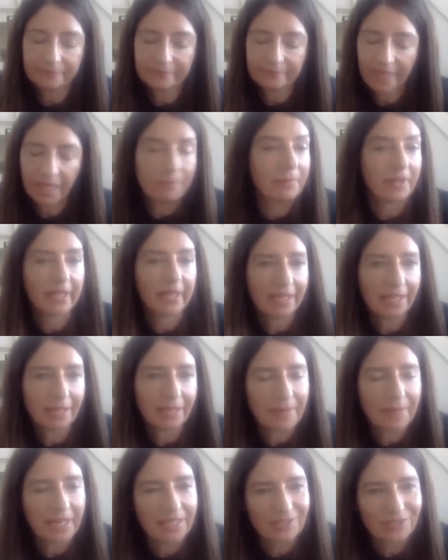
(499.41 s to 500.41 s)
completing a
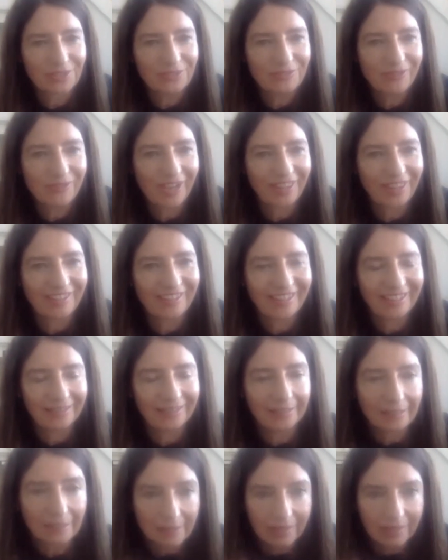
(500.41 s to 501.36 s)
puzzle rather than